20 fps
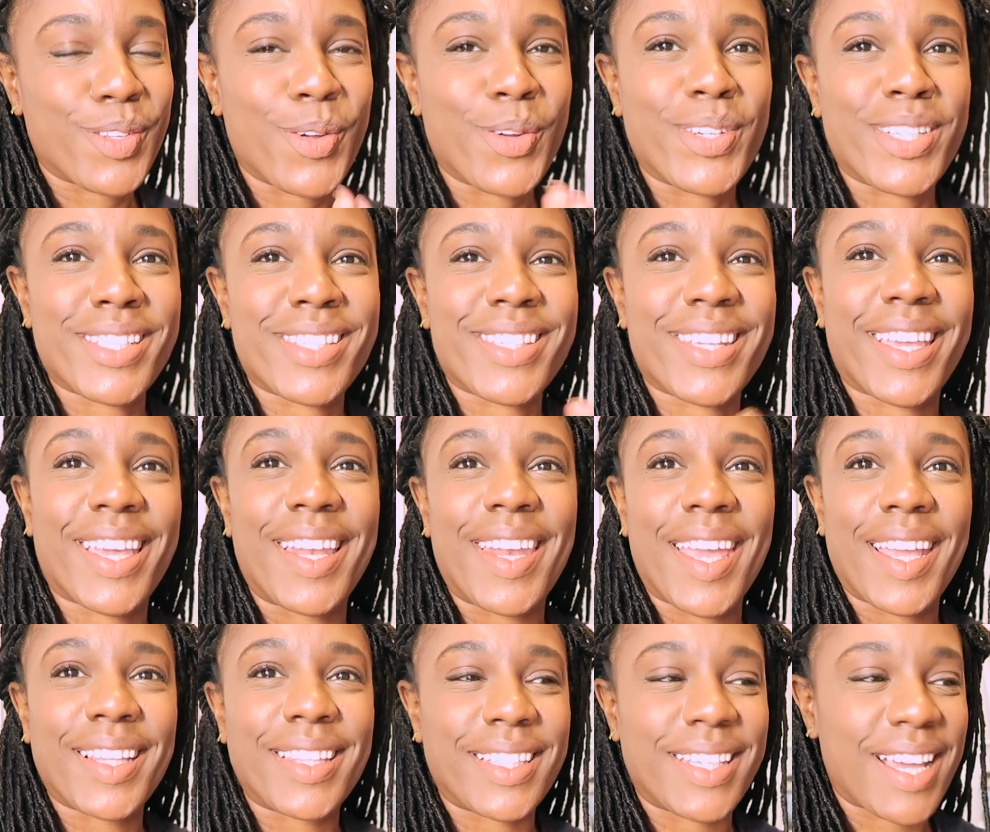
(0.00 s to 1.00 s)
learning to
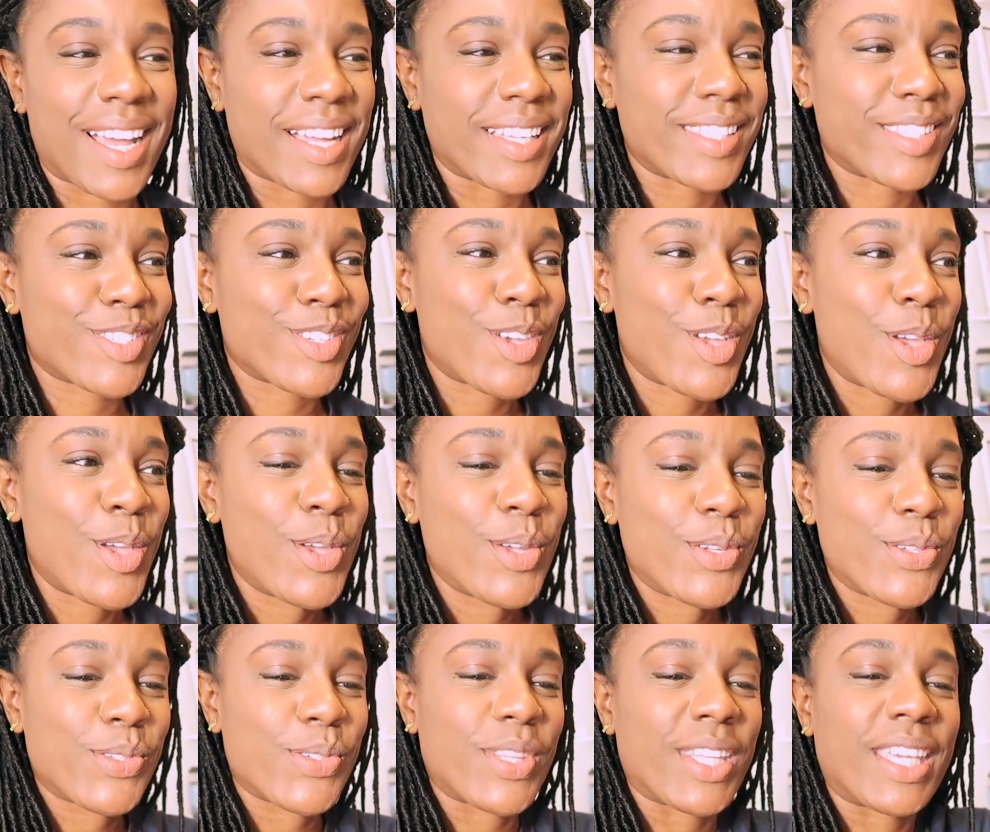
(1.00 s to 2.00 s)
connect the dots.
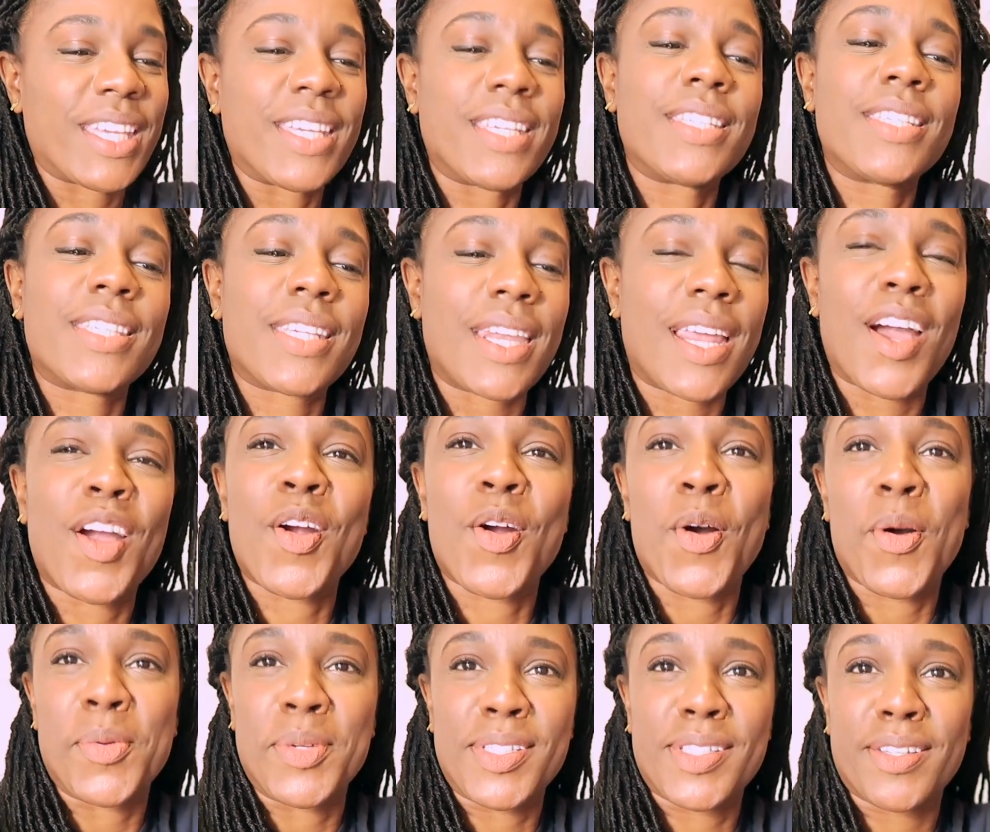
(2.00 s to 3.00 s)
So the kids and I are
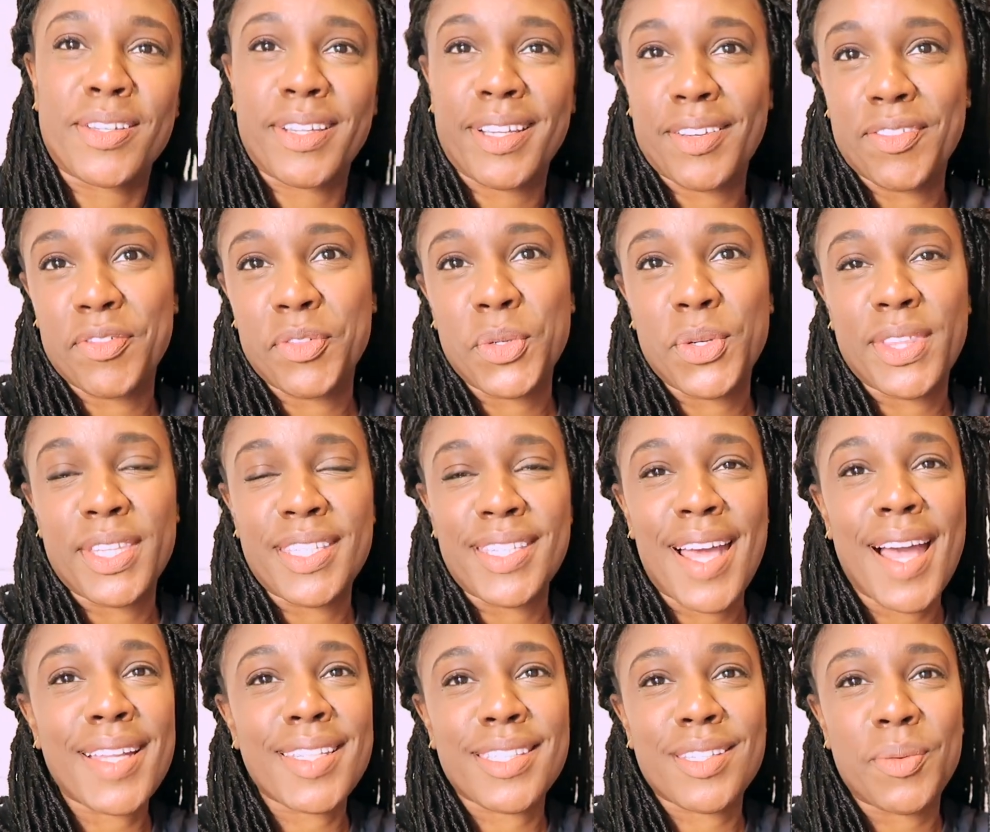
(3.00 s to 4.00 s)
always looking for the
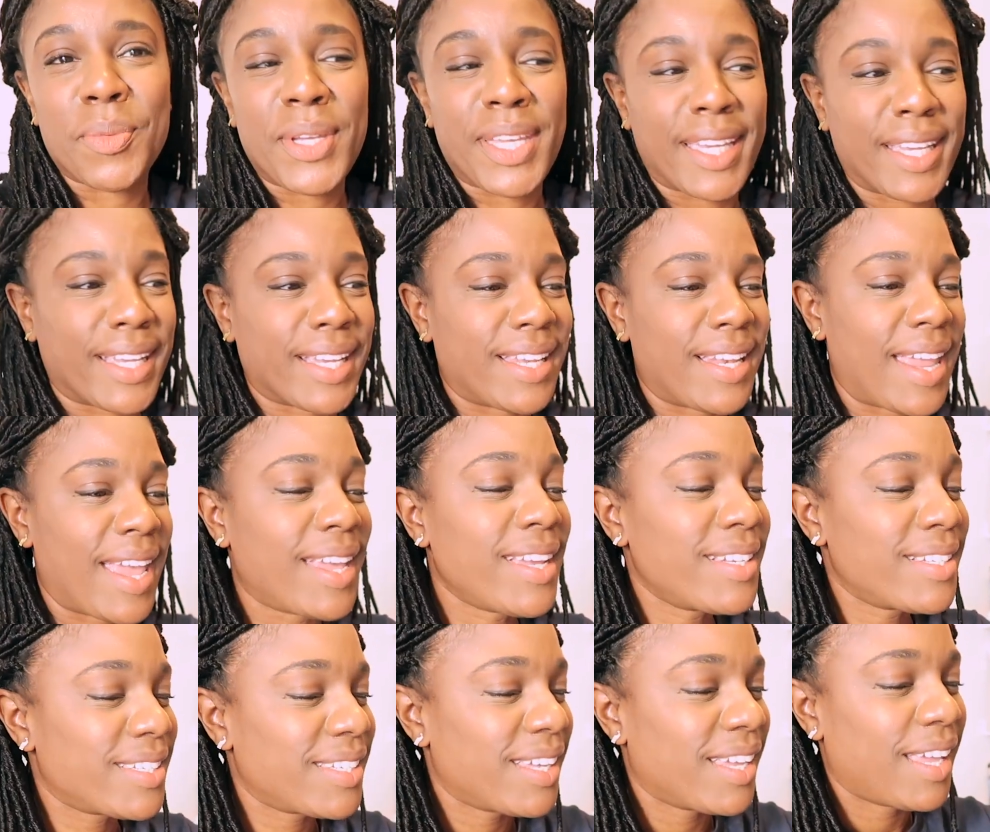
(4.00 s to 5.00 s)
dots that we can
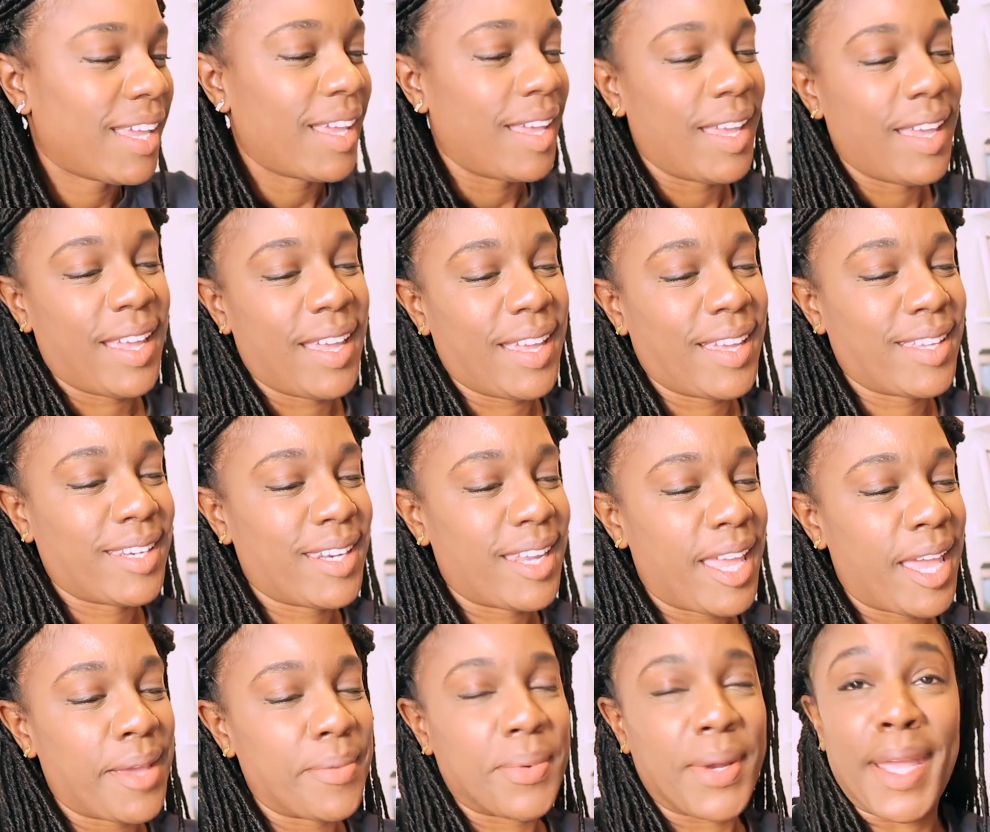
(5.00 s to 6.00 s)
connect. And
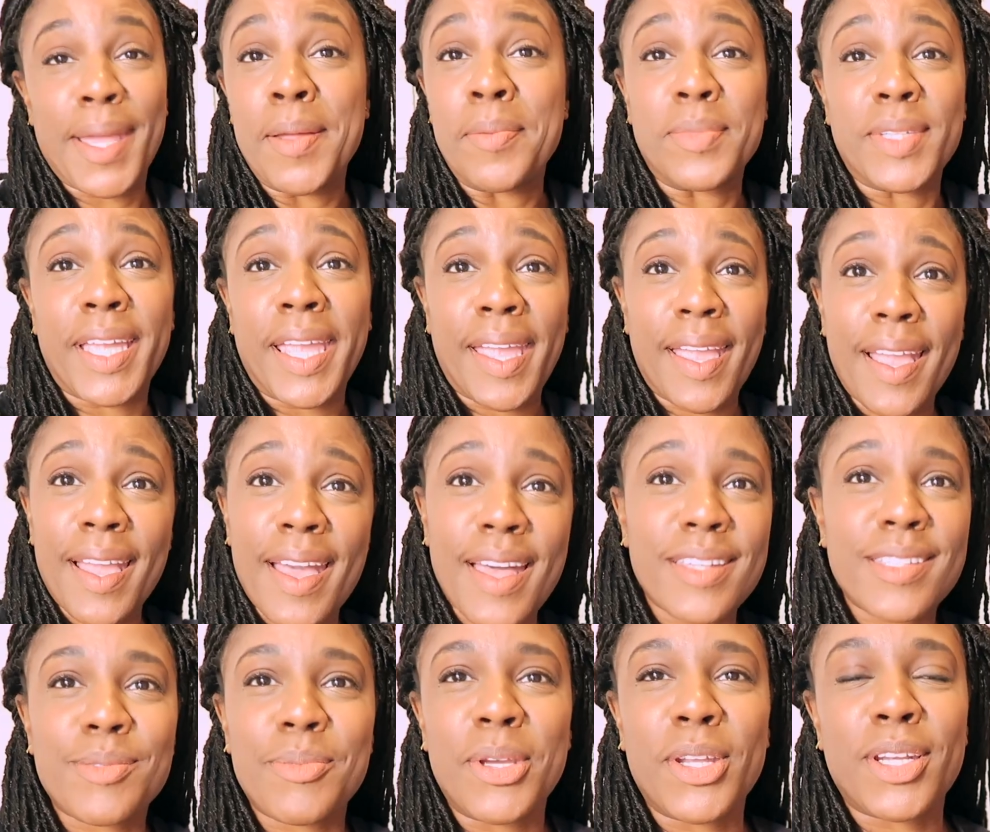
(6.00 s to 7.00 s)
Abraham Lincoln
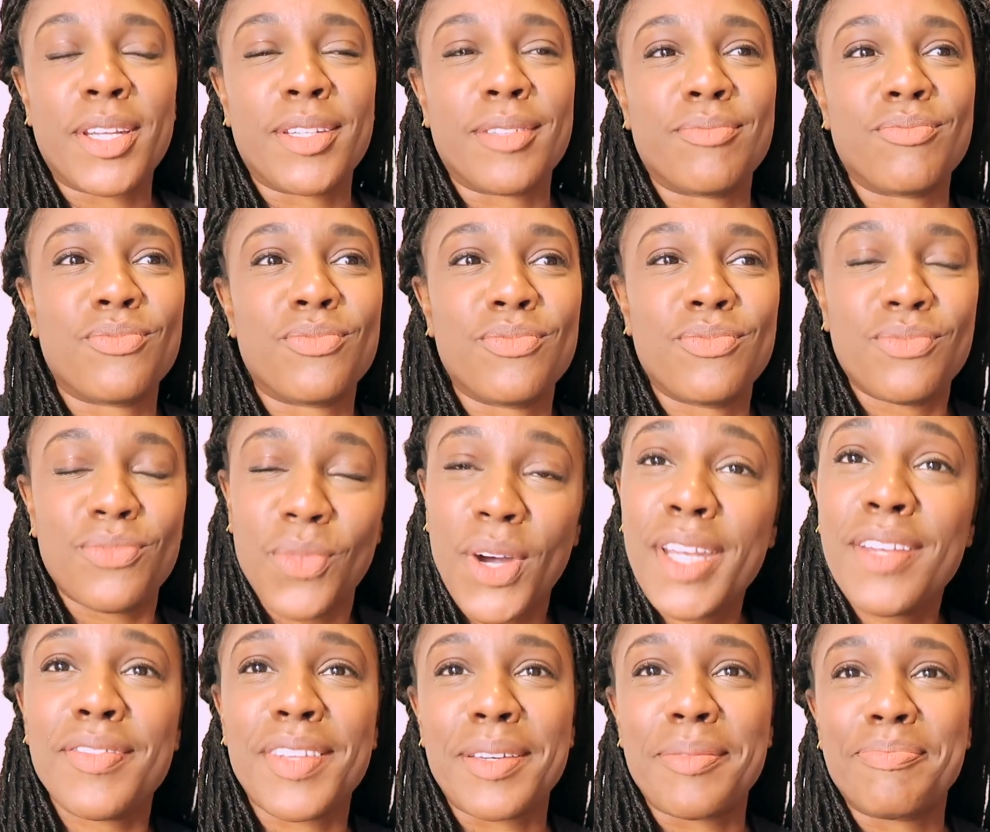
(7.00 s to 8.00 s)
has been
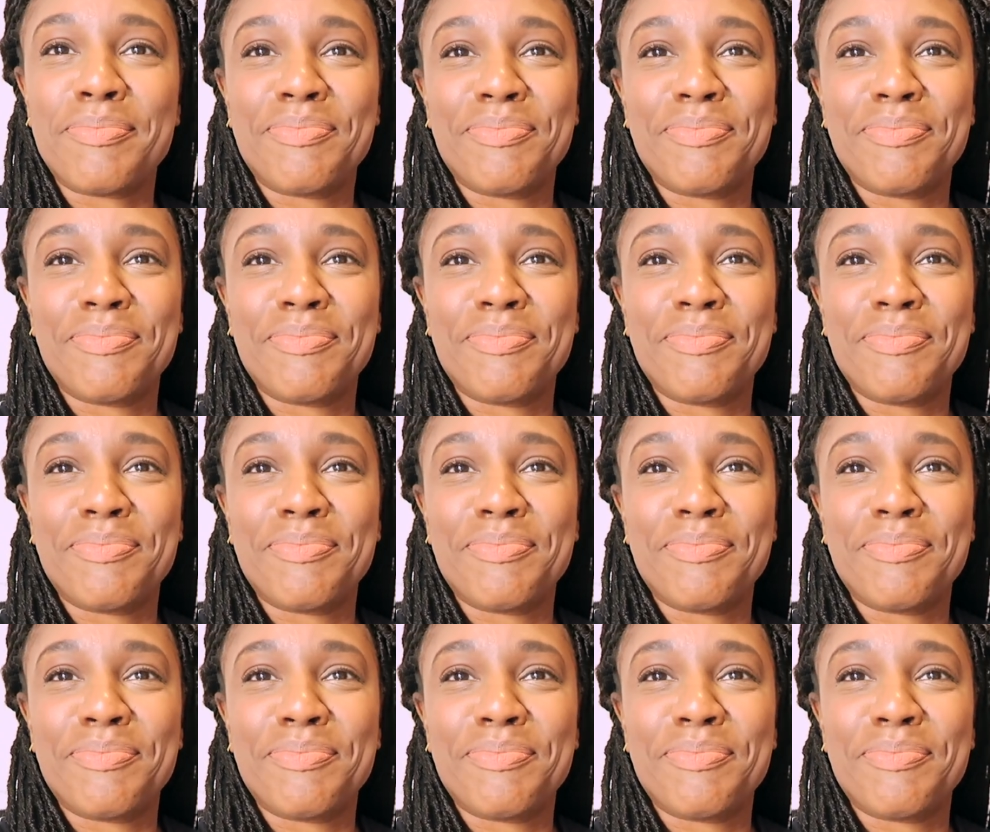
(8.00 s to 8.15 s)
one of them